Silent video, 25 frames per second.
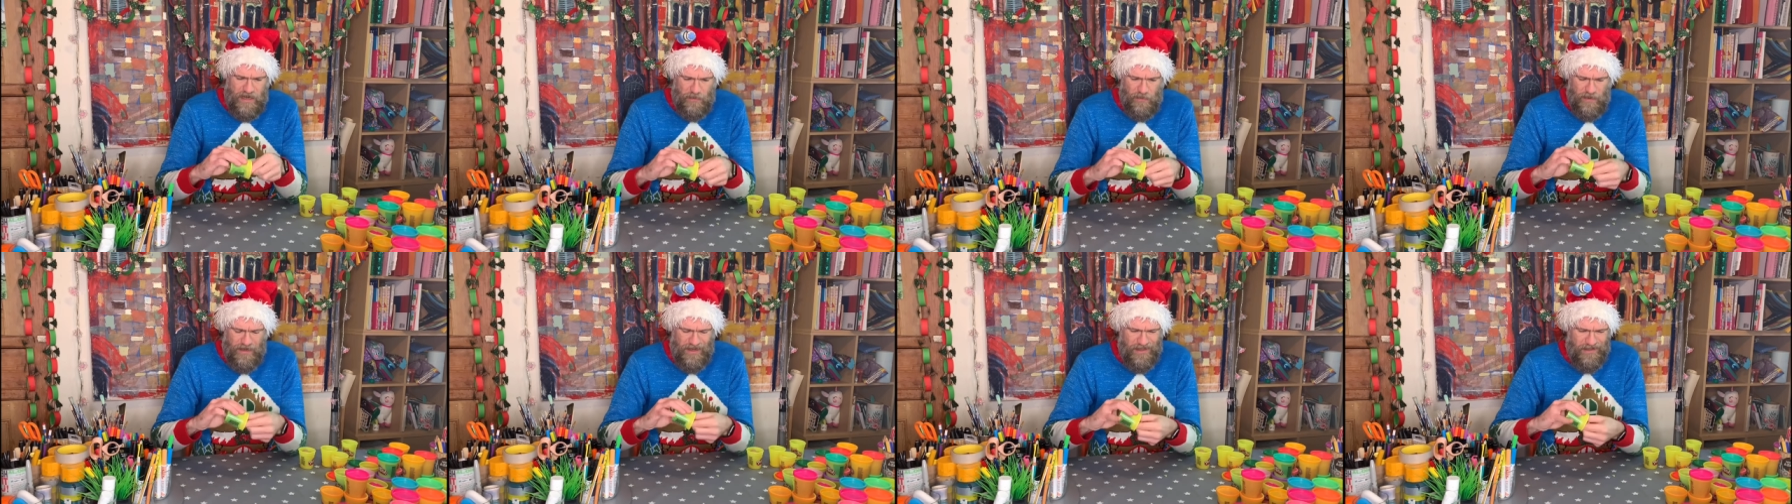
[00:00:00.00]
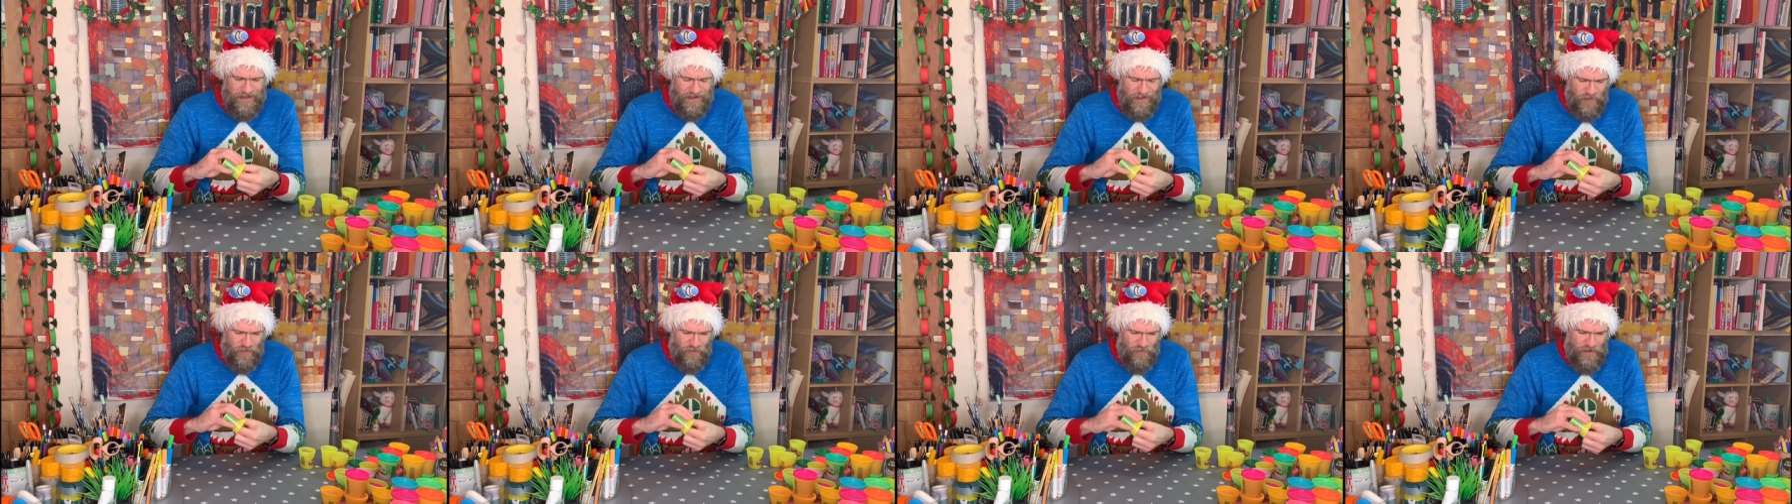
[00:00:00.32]
I'm gonna get
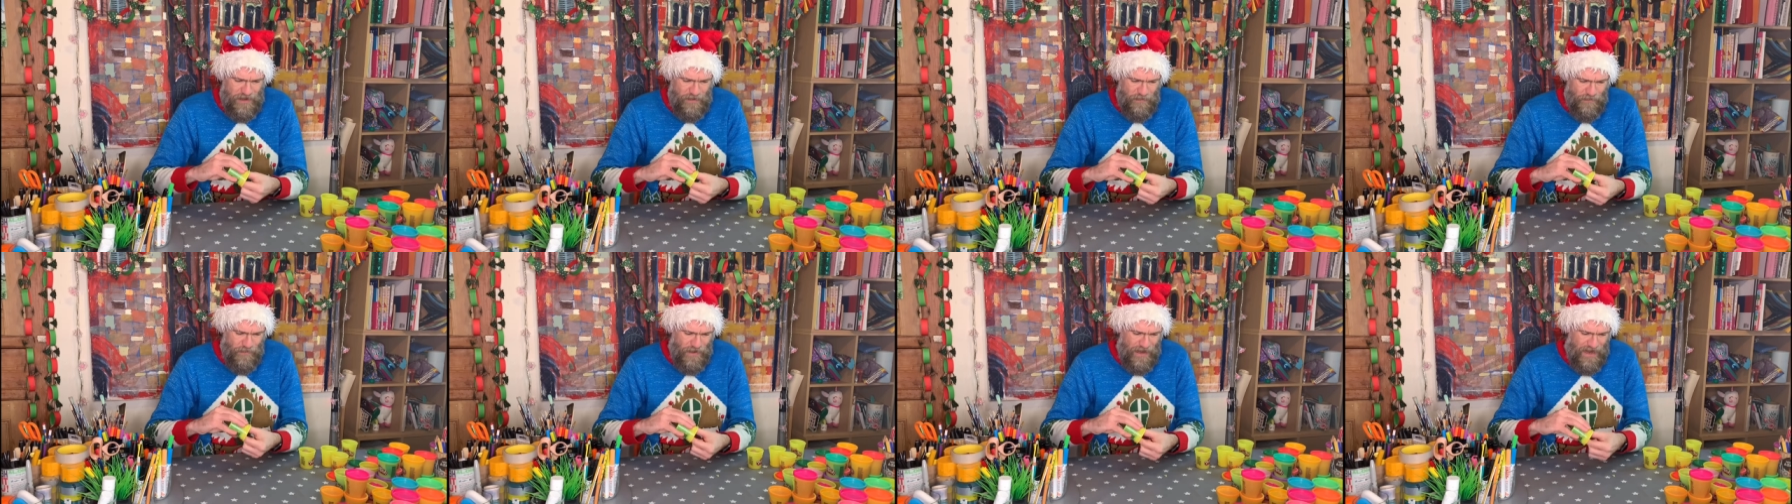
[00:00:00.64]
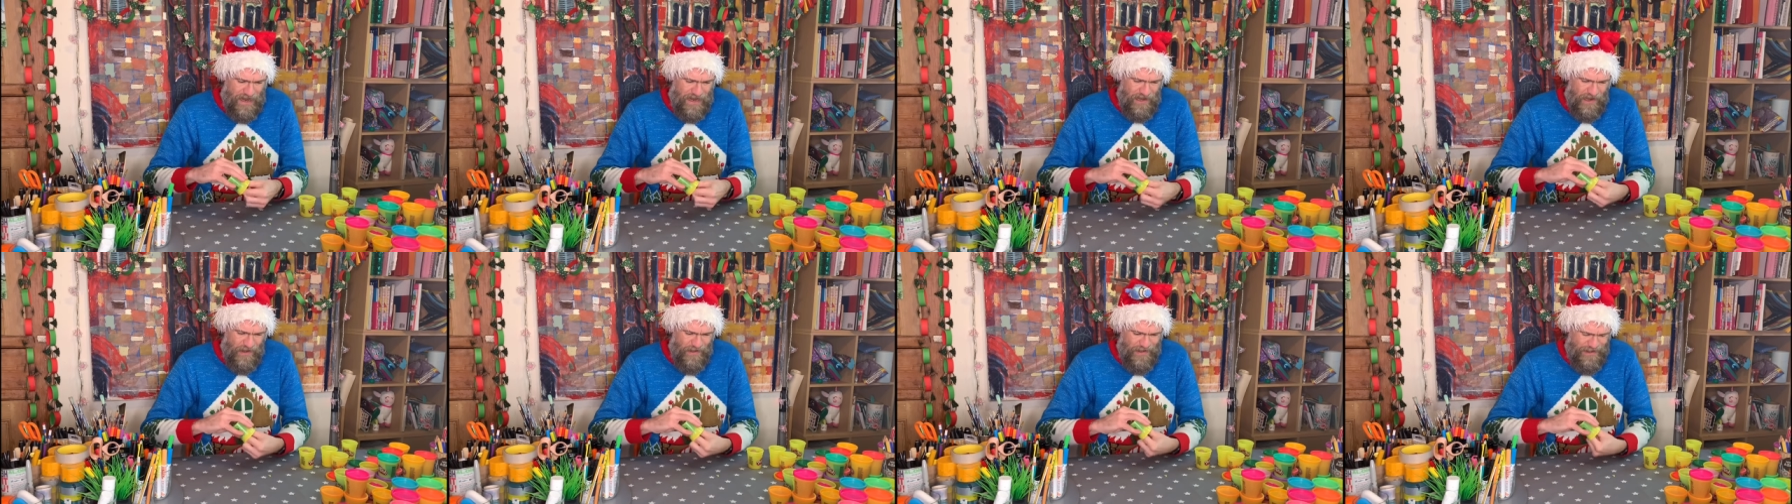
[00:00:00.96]
this green
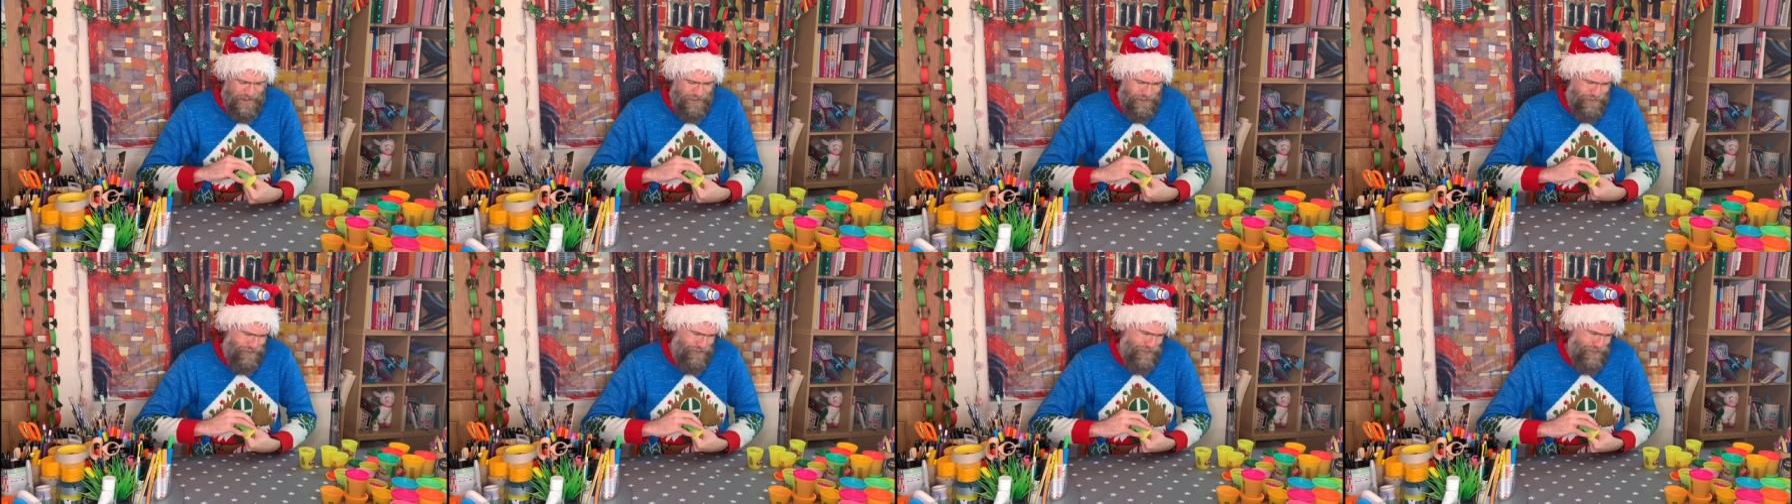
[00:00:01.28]
Play-Doh out.